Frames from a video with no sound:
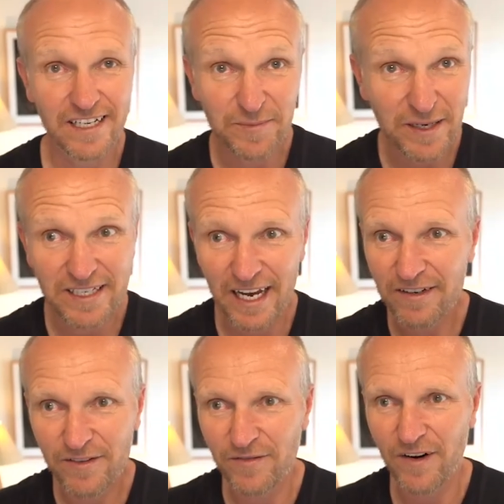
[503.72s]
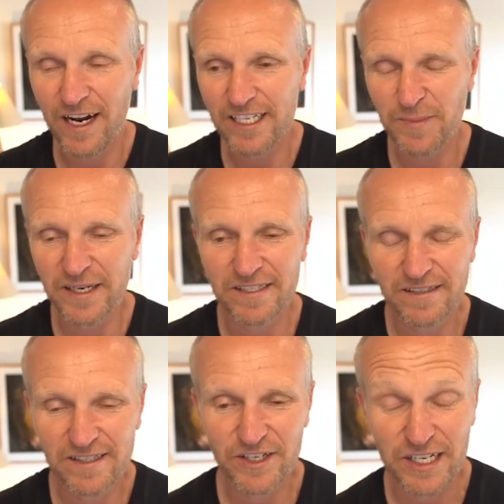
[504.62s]
It's been done. Vine has
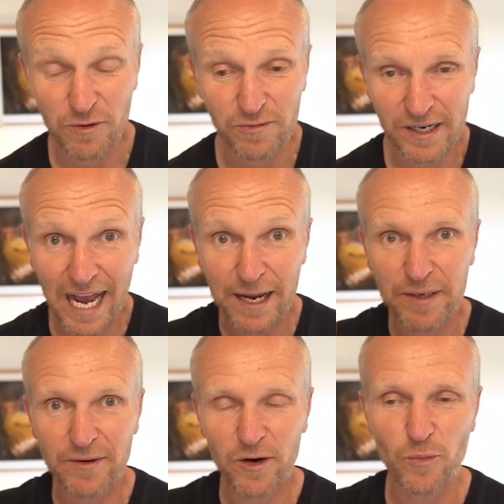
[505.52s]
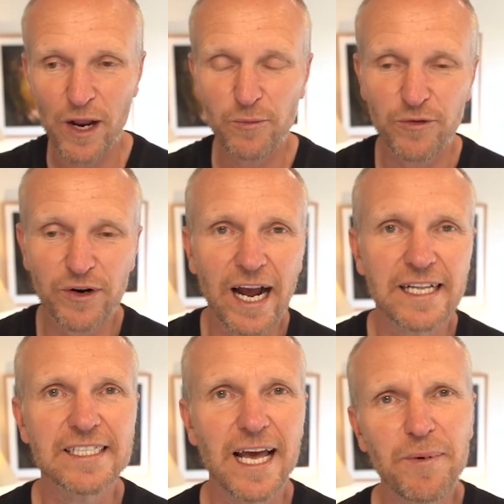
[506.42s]
been doing or came and, and went with
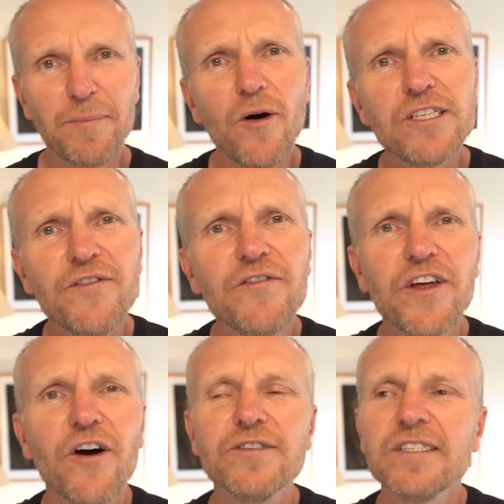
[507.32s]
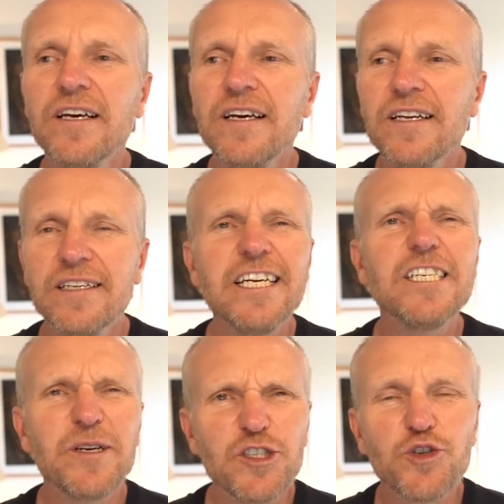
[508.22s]
regards to that. But most of your videos need
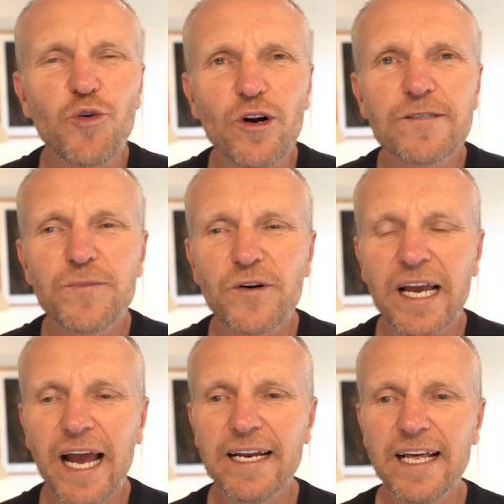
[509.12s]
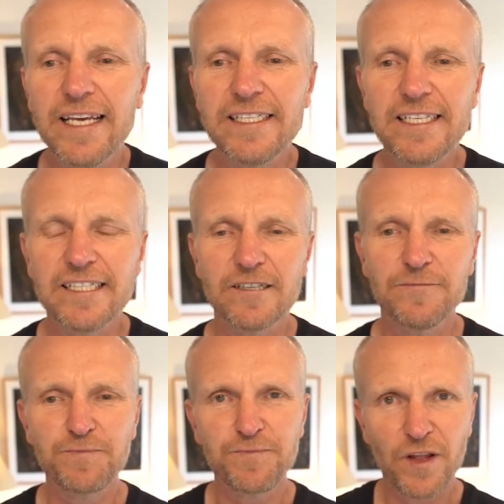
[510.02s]
to be short. Okay. Now, this is
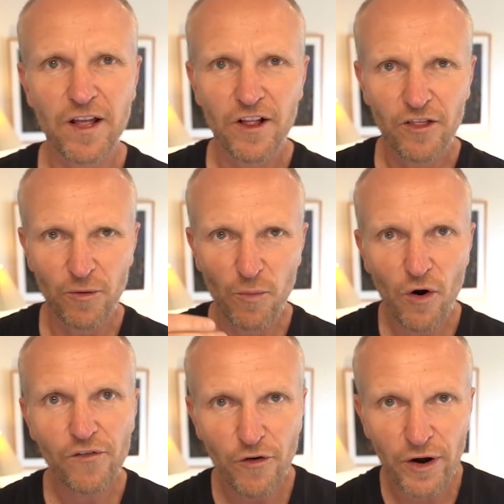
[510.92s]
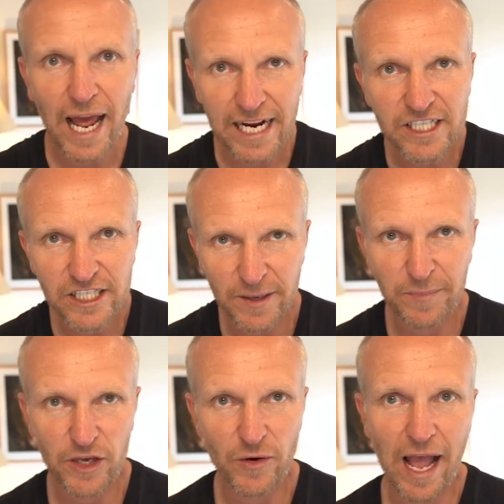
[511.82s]
the more of a
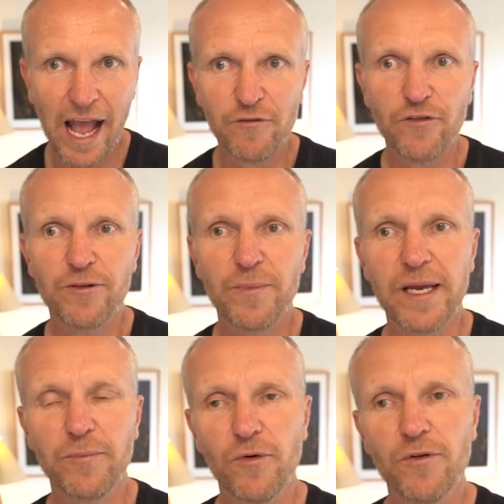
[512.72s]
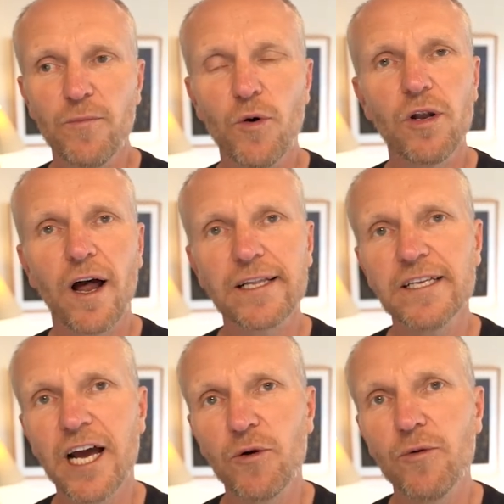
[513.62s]
relationship that you have with people, the more
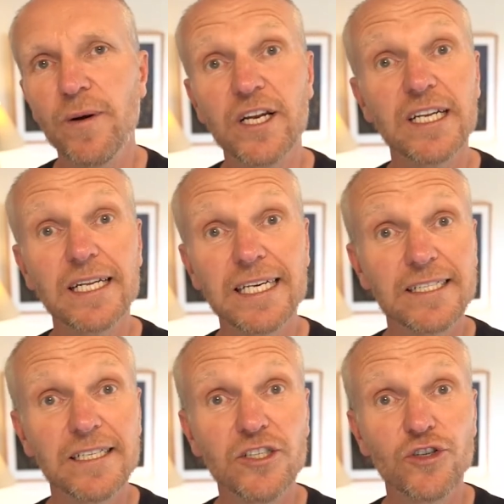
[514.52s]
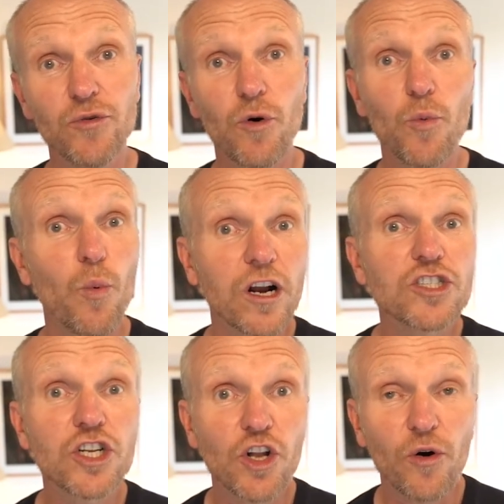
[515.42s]
likely they will be to listen to or
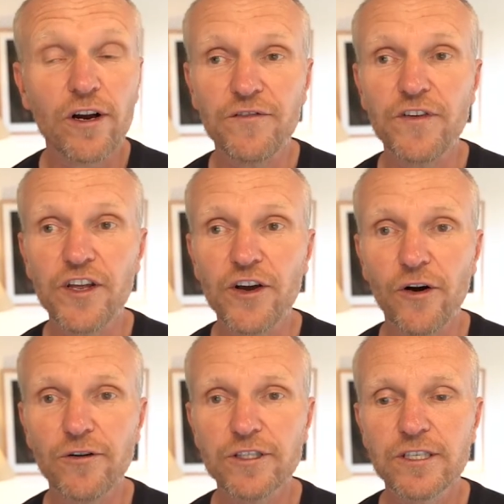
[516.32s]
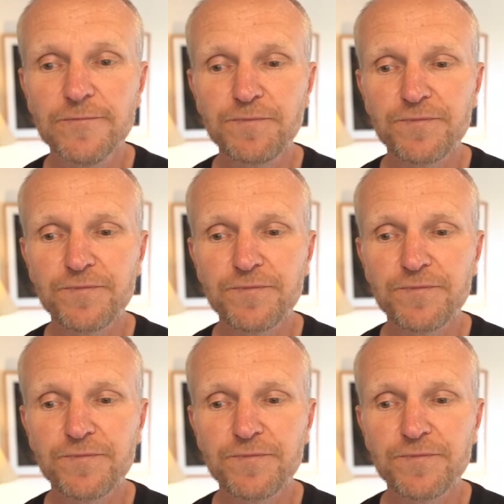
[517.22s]
watch longer videos.